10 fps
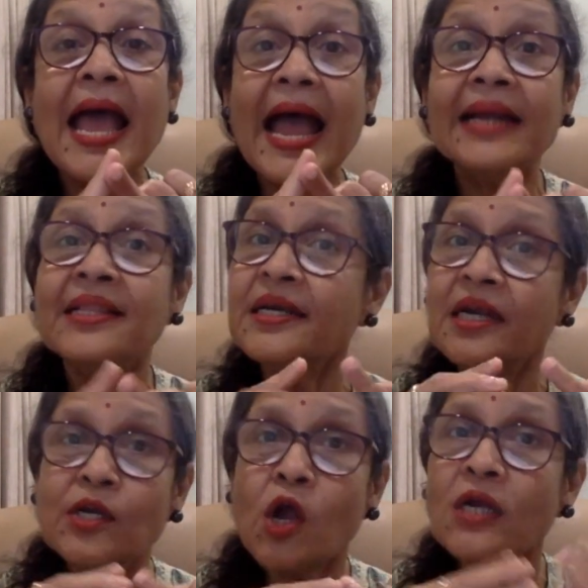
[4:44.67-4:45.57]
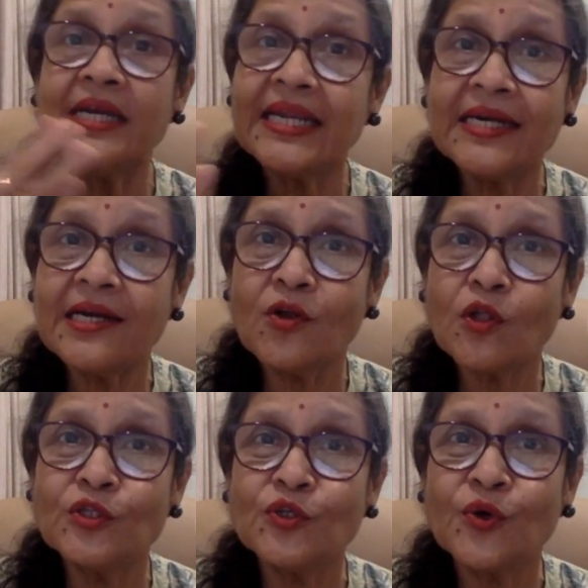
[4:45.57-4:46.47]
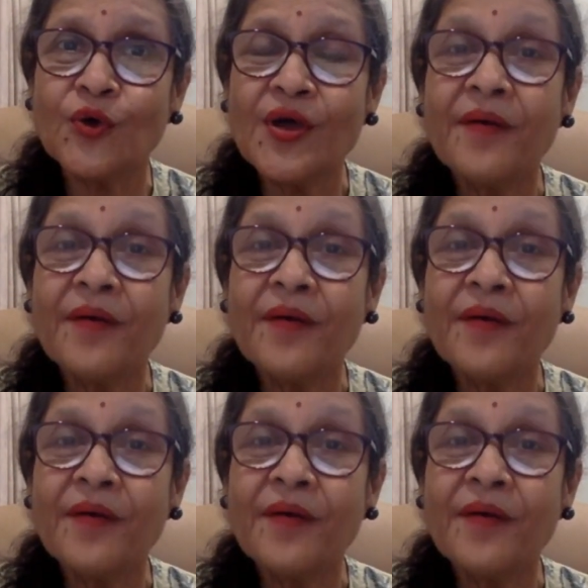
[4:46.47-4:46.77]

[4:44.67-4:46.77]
and they did not need it also